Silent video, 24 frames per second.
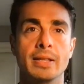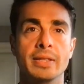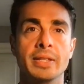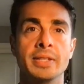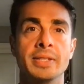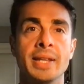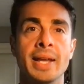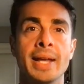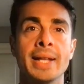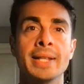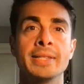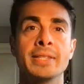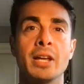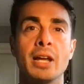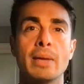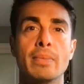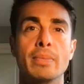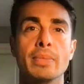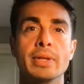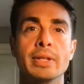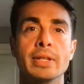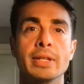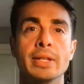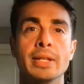This
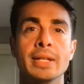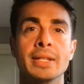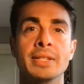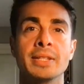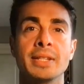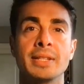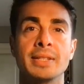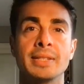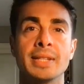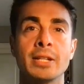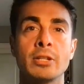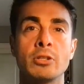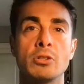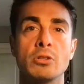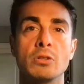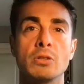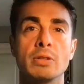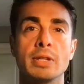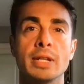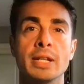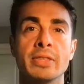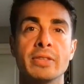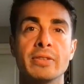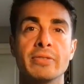enzyme is
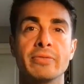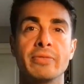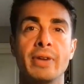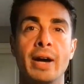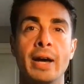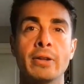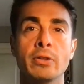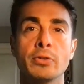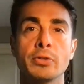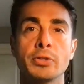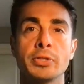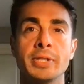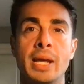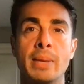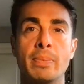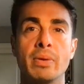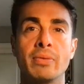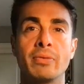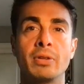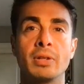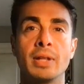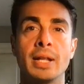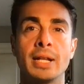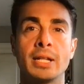essential in the final step
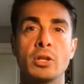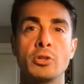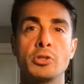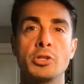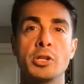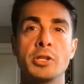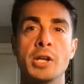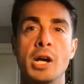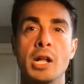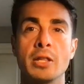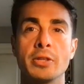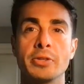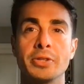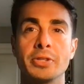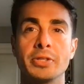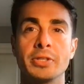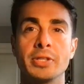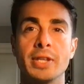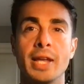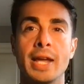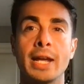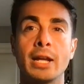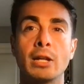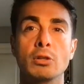of glycogenolysis
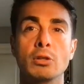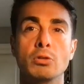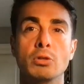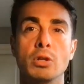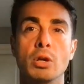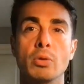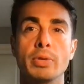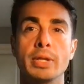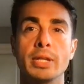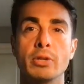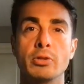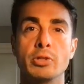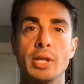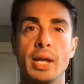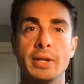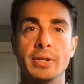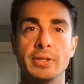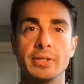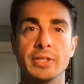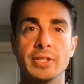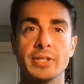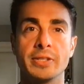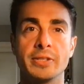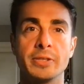and
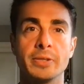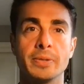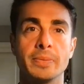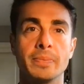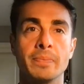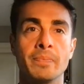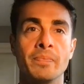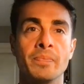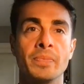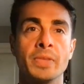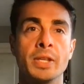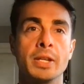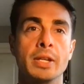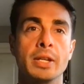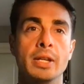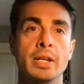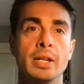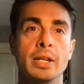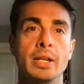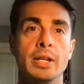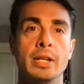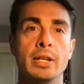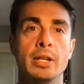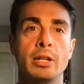gluconeogenesis.
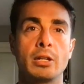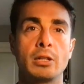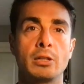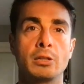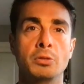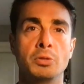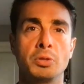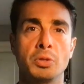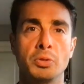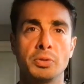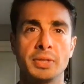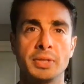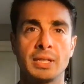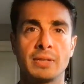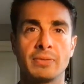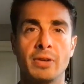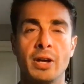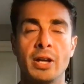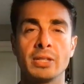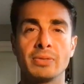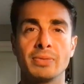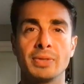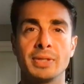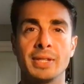
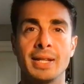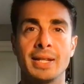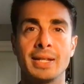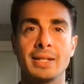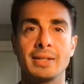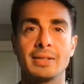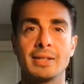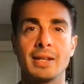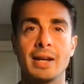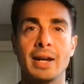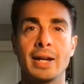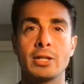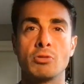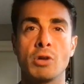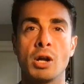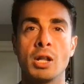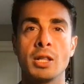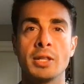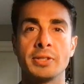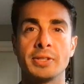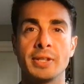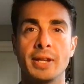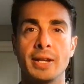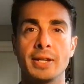Glucose-6-phosphatase
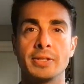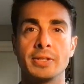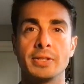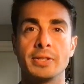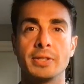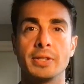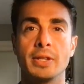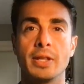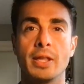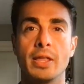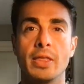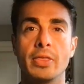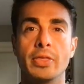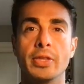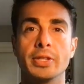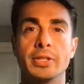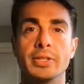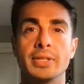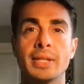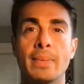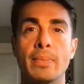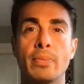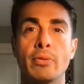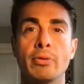hydrolyzes the
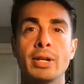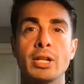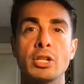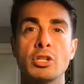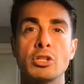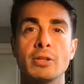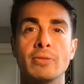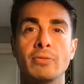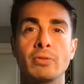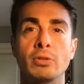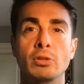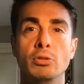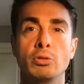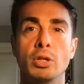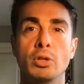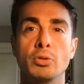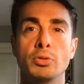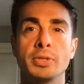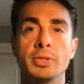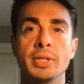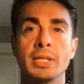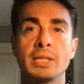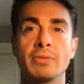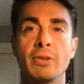separation of
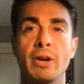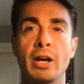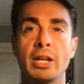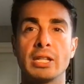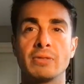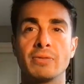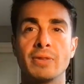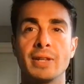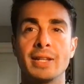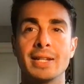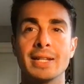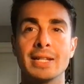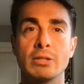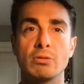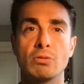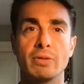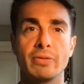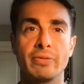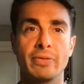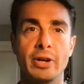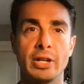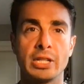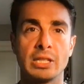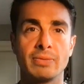glucose-6-phosphate into a
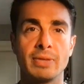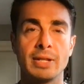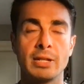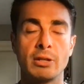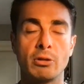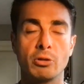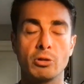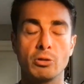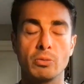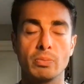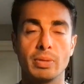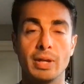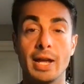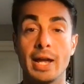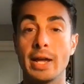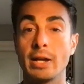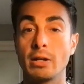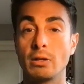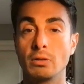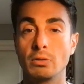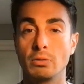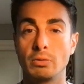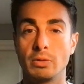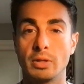phosphate group
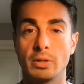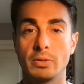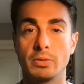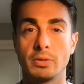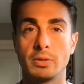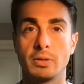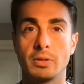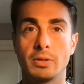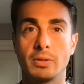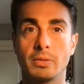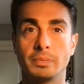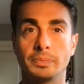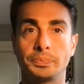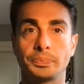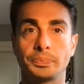and glucose.